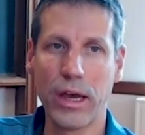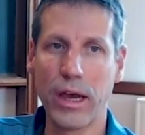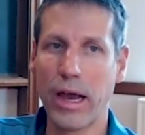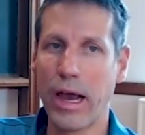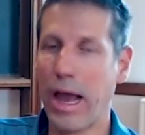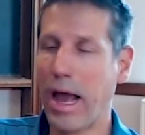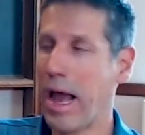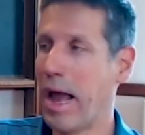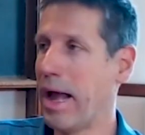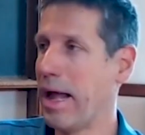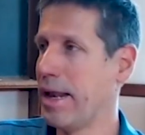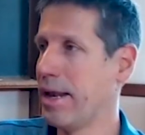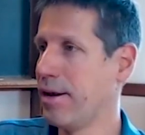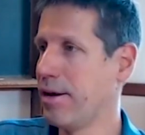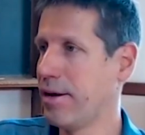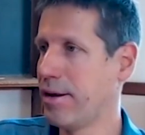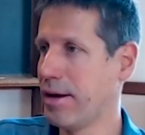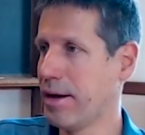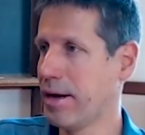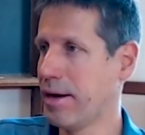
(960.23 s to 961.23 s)
and
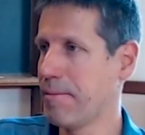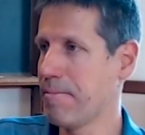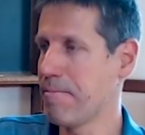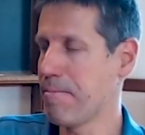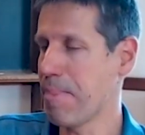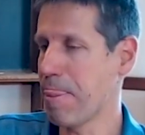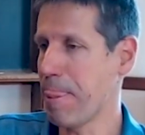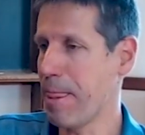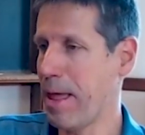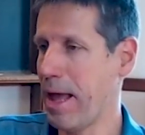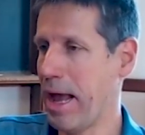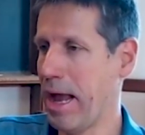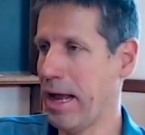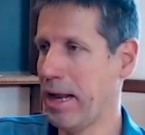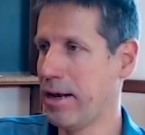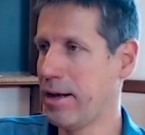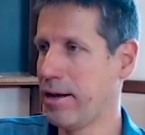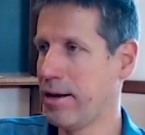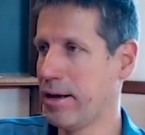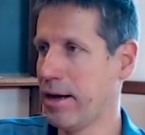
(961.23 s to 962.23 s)
on
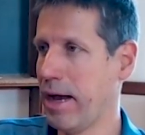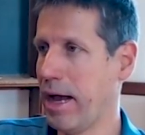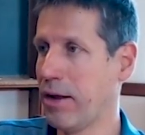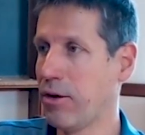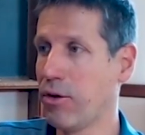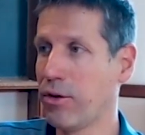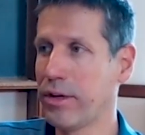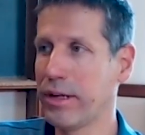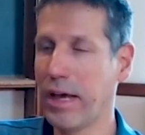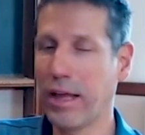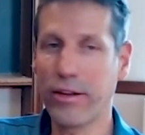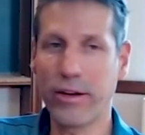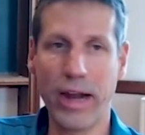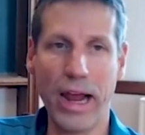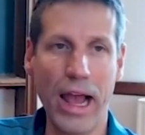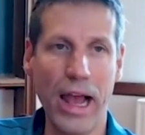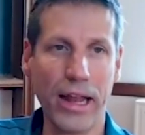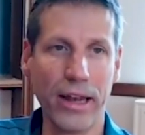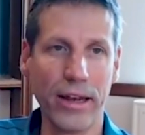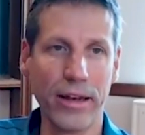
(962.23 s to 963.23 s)
the other
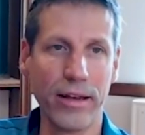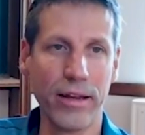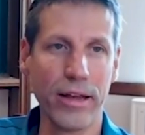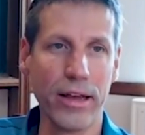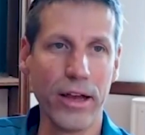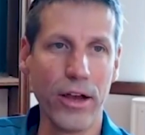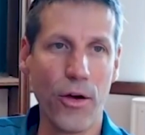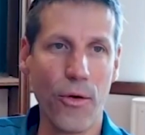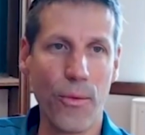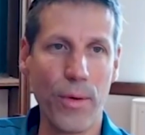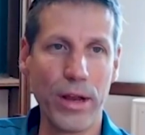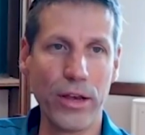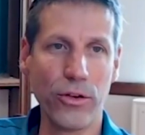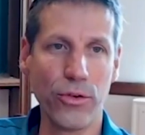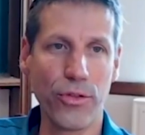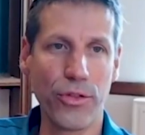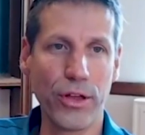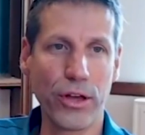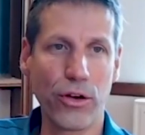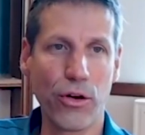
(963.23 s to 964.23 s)
hand, when you
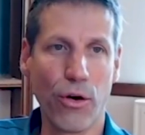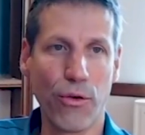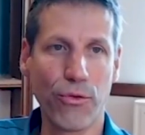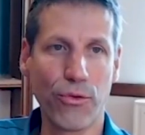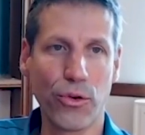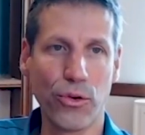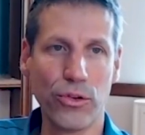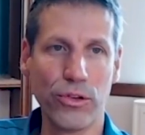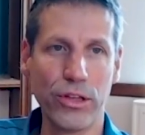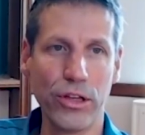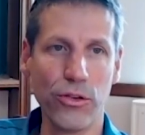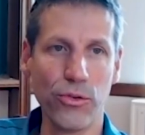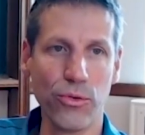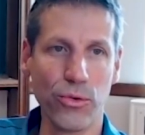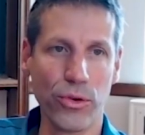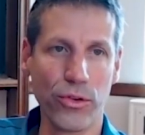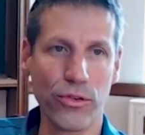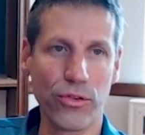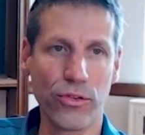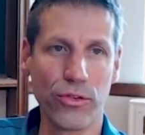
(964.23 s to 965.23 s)
think of
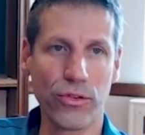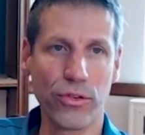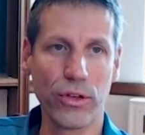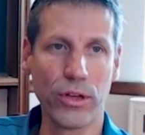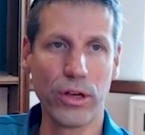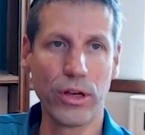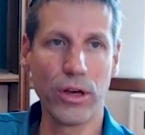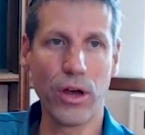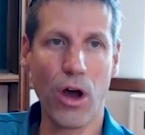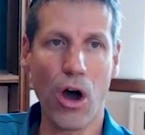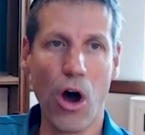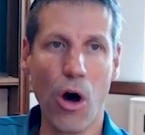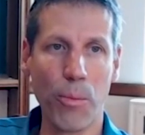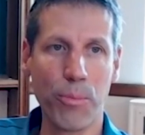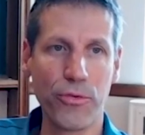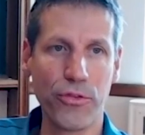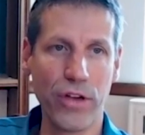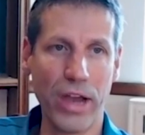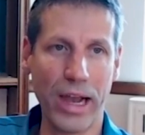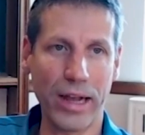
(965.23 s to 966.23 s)
continuous
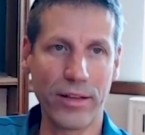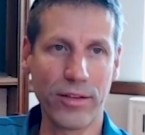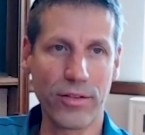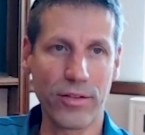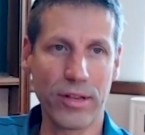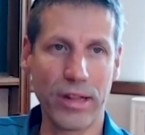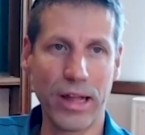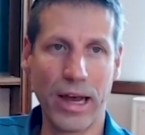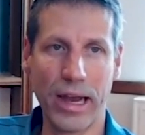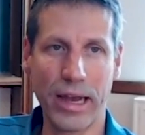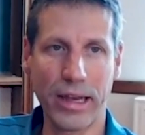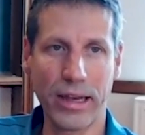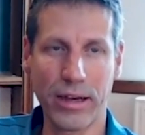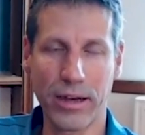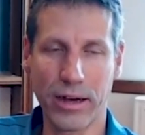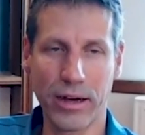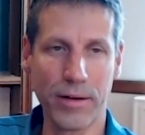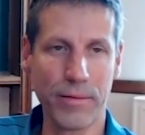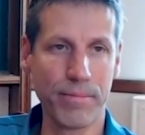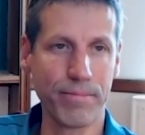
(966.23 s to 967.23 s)
objects like
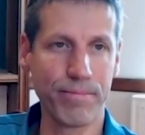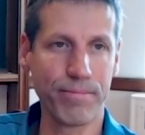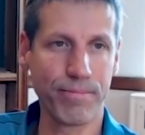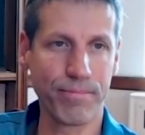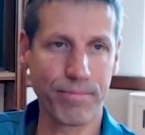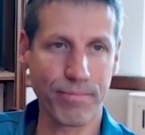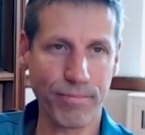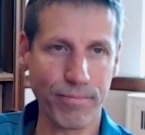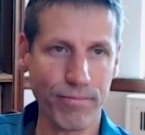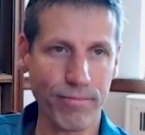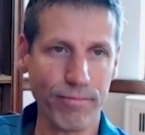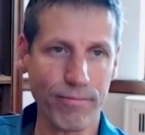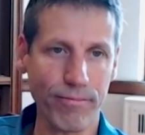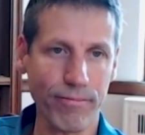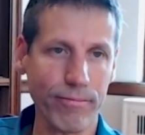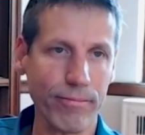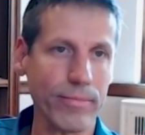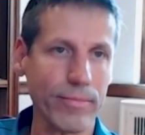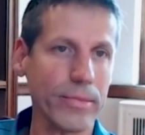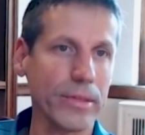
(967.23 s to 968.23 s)
a
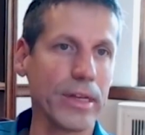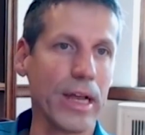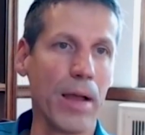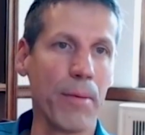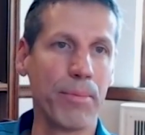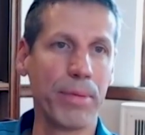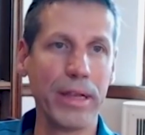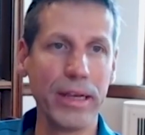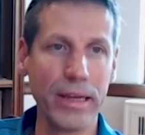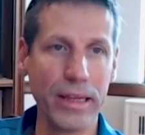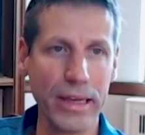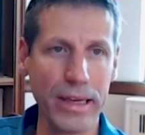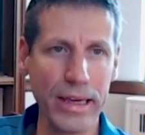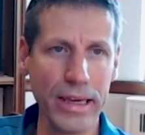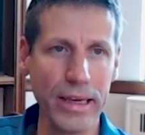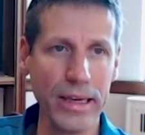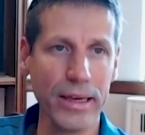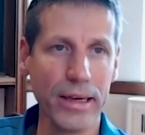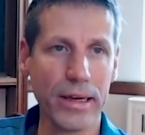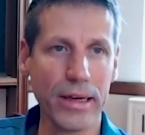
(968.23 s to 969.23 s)

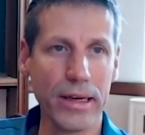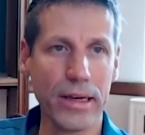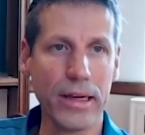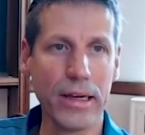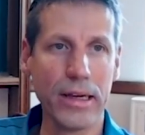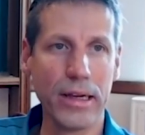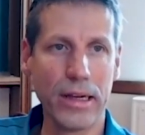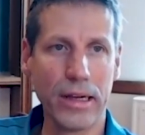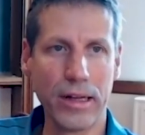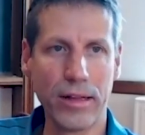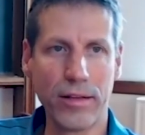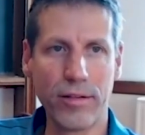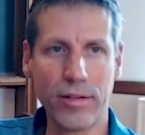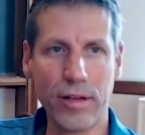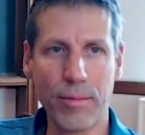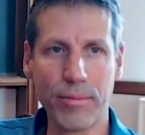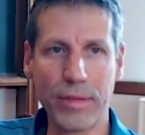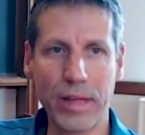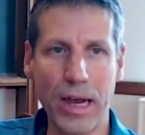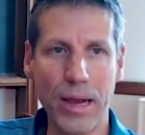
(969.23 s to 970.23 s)
PDE, it's
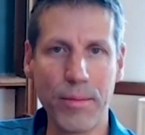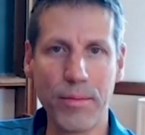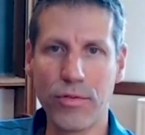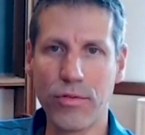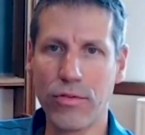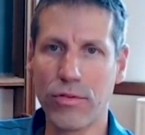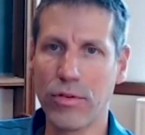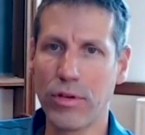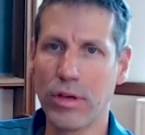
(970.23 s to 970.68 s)
sometimes